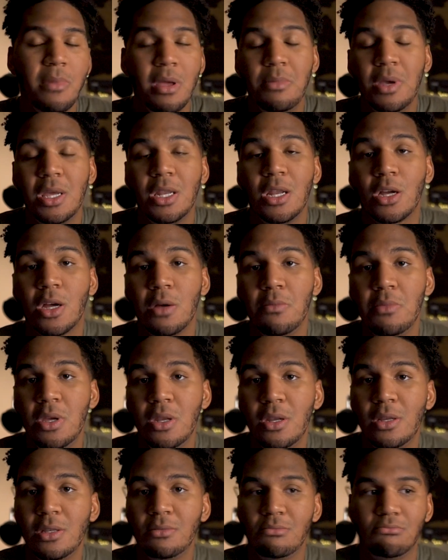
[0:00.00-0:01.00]
maybe in a
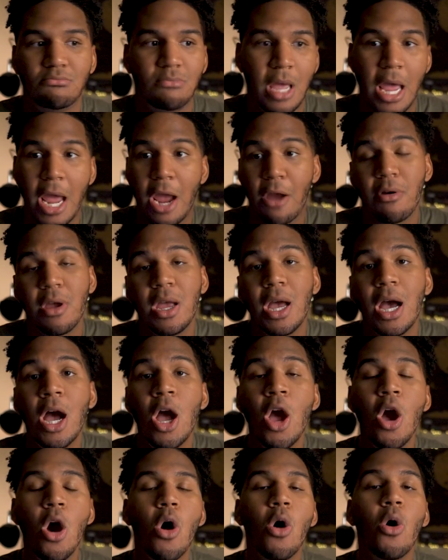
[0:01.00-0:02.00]
commuting
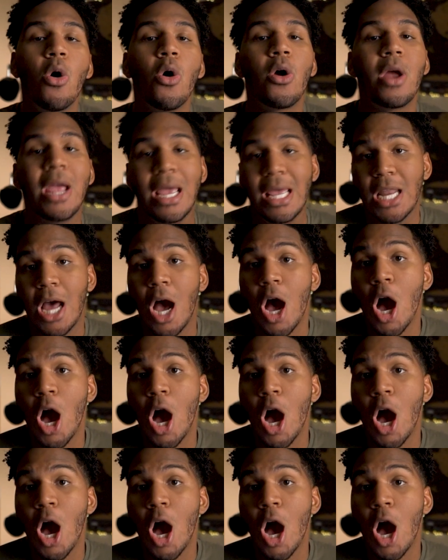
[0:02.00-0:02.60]
area or in a